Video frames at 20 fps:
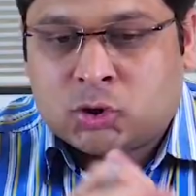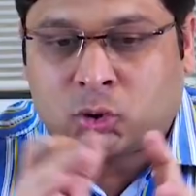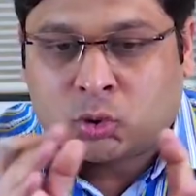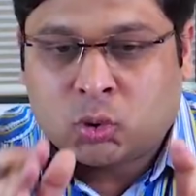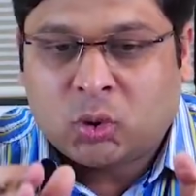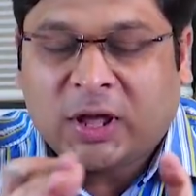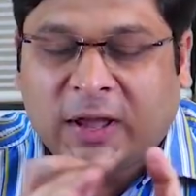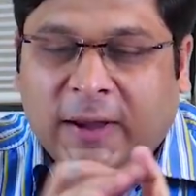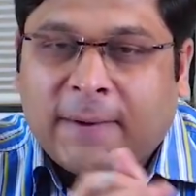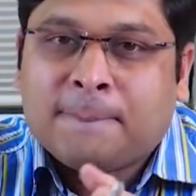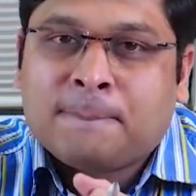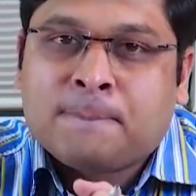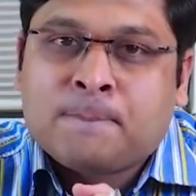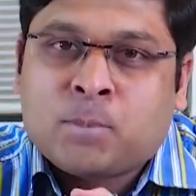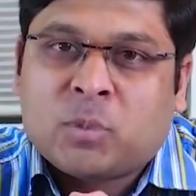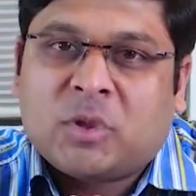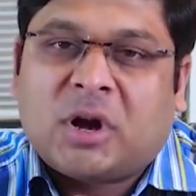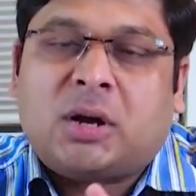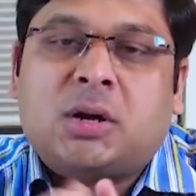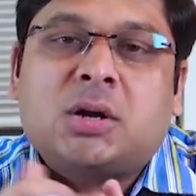So today,
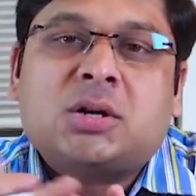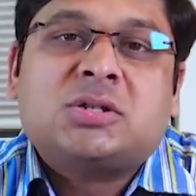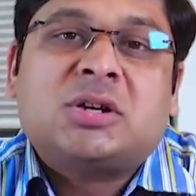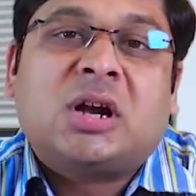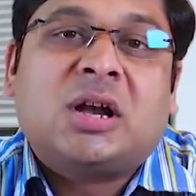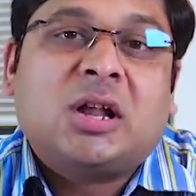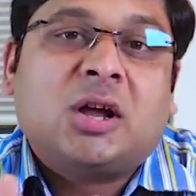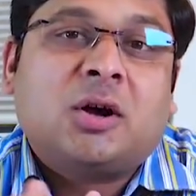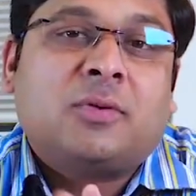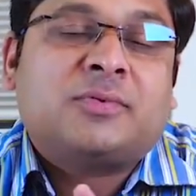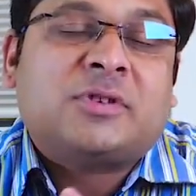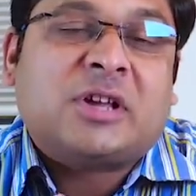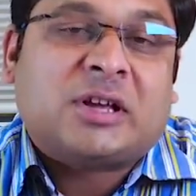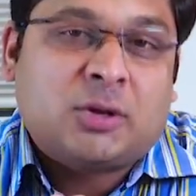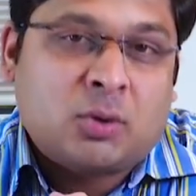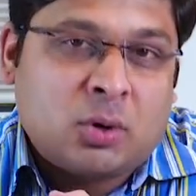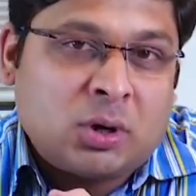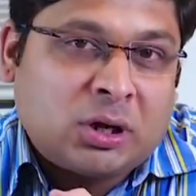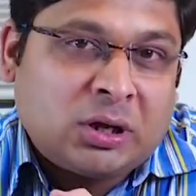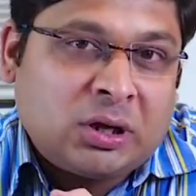the understanding of
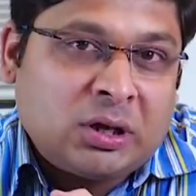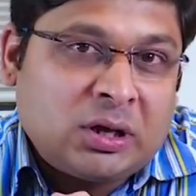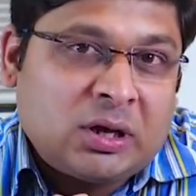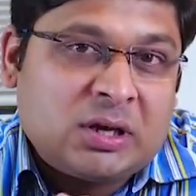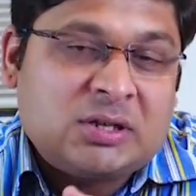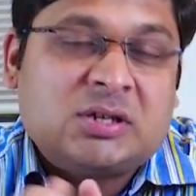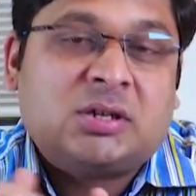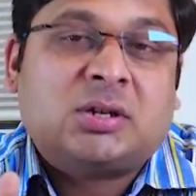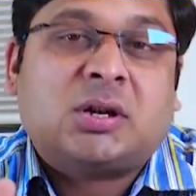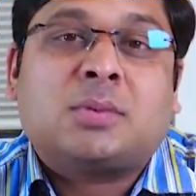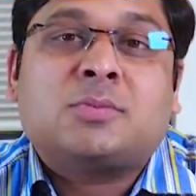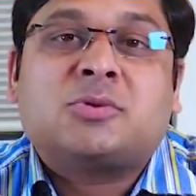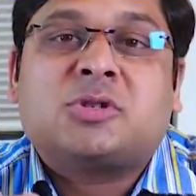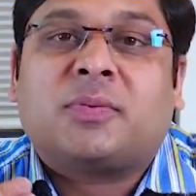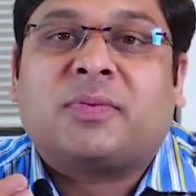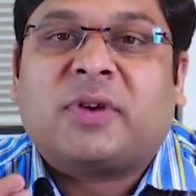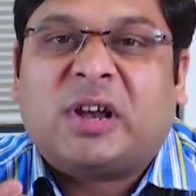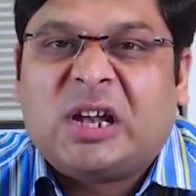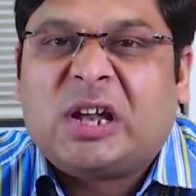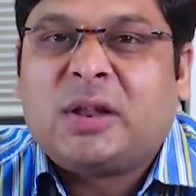security is in
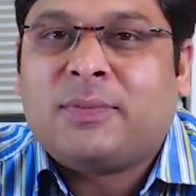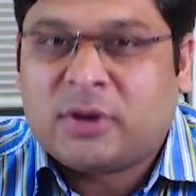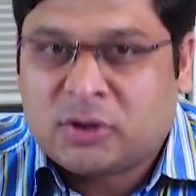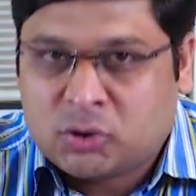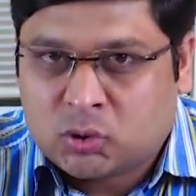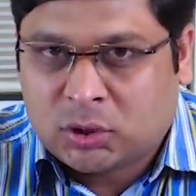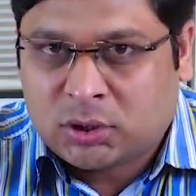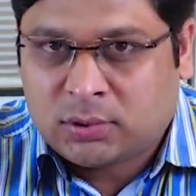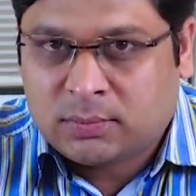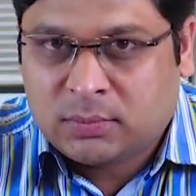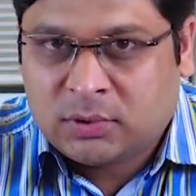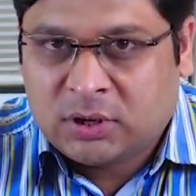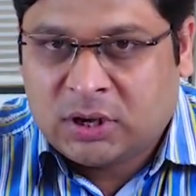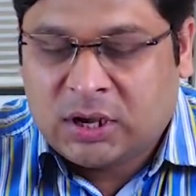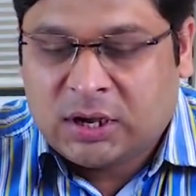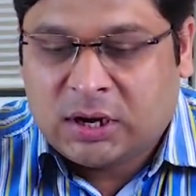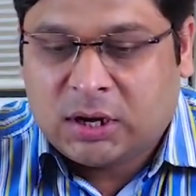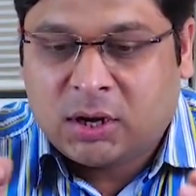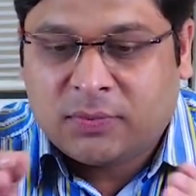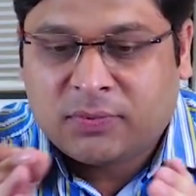terms of individual.
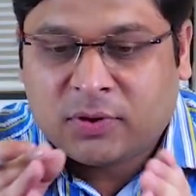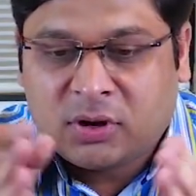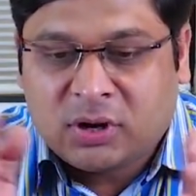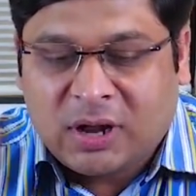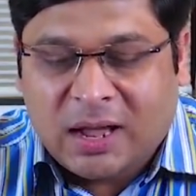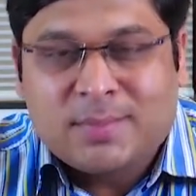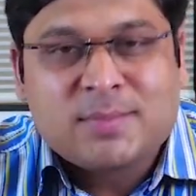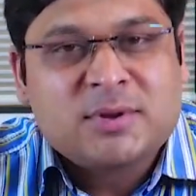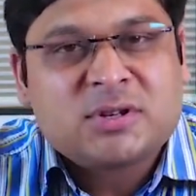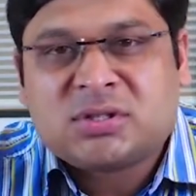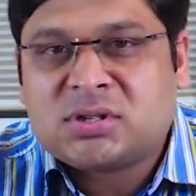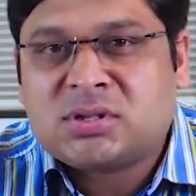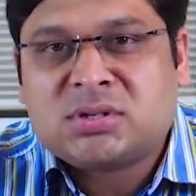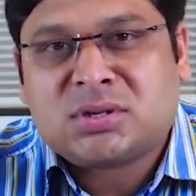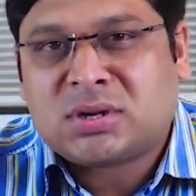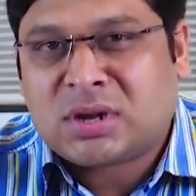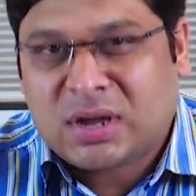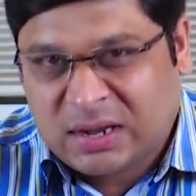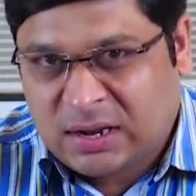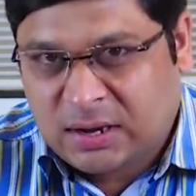Different
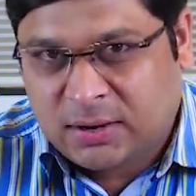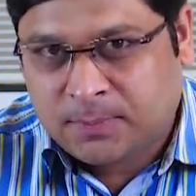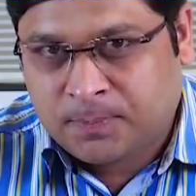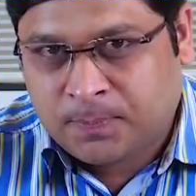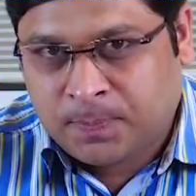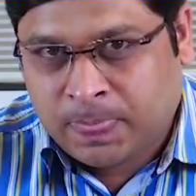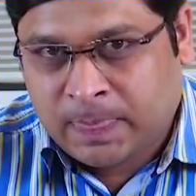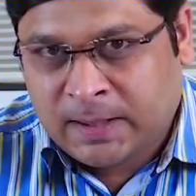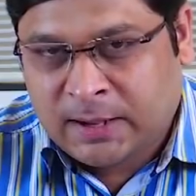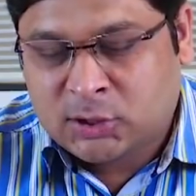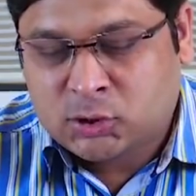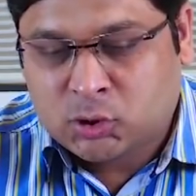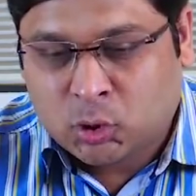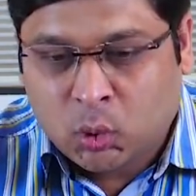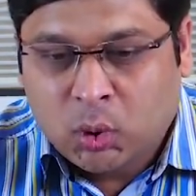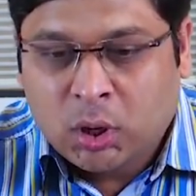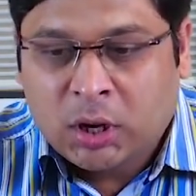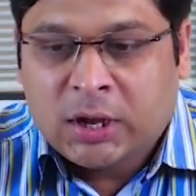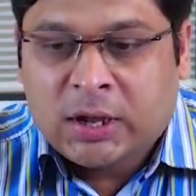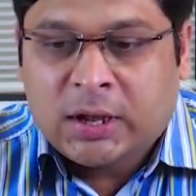dimensions are added.
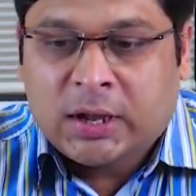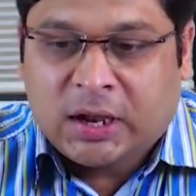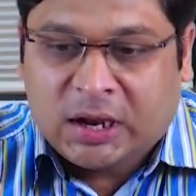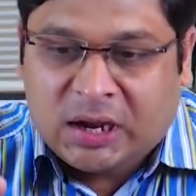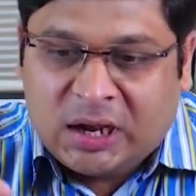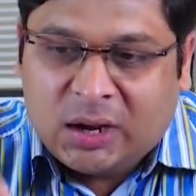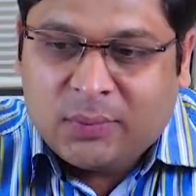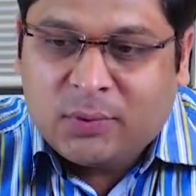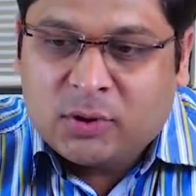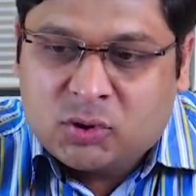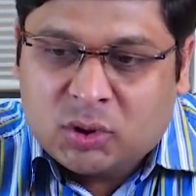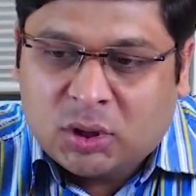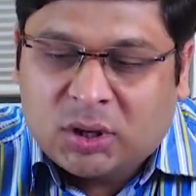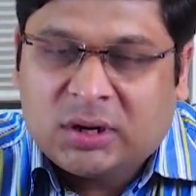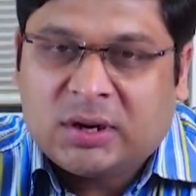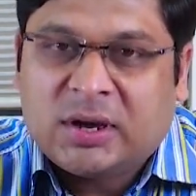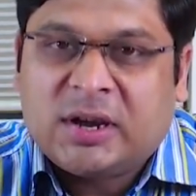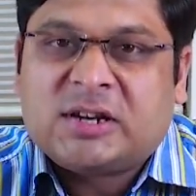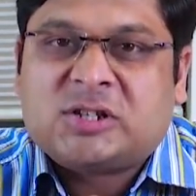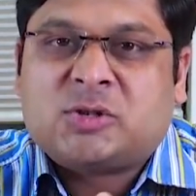So
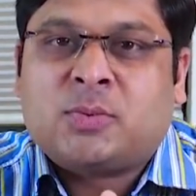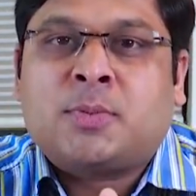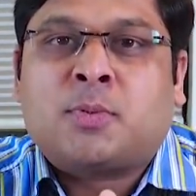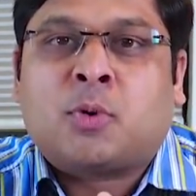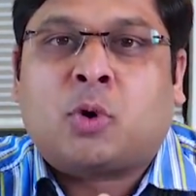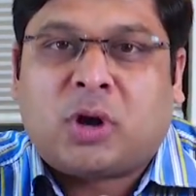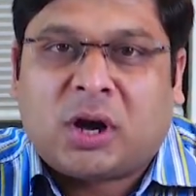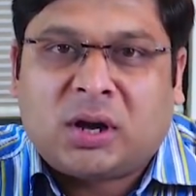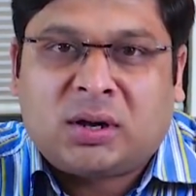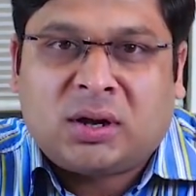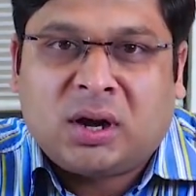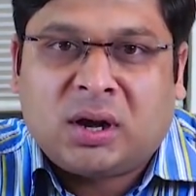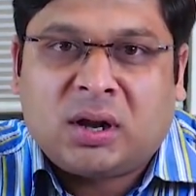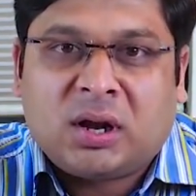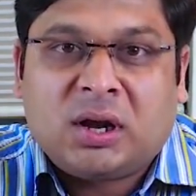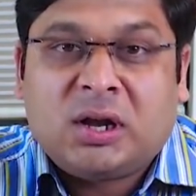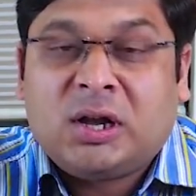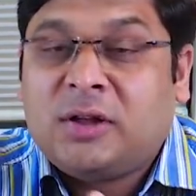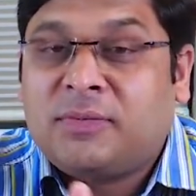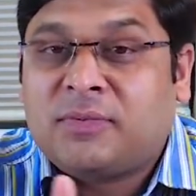individual needs to be
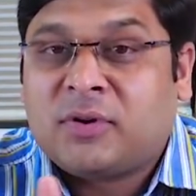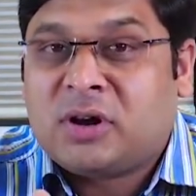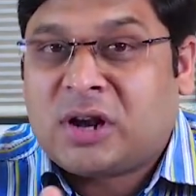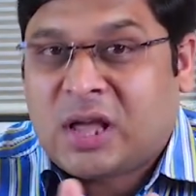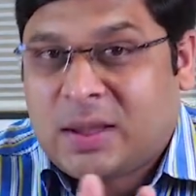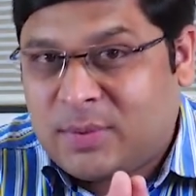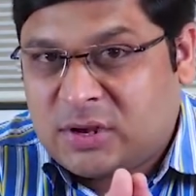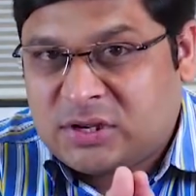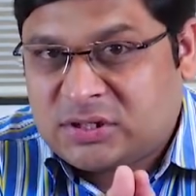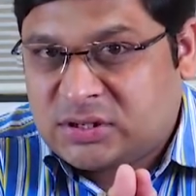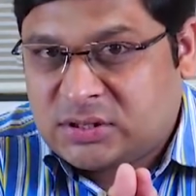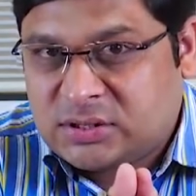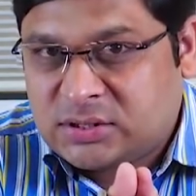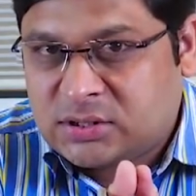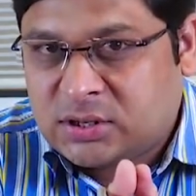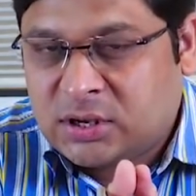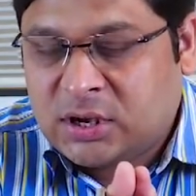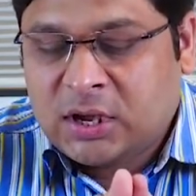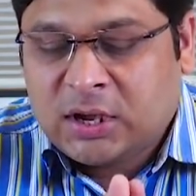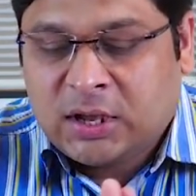protected in different
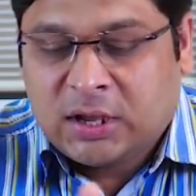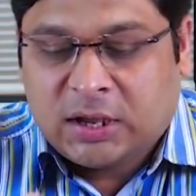dimensions.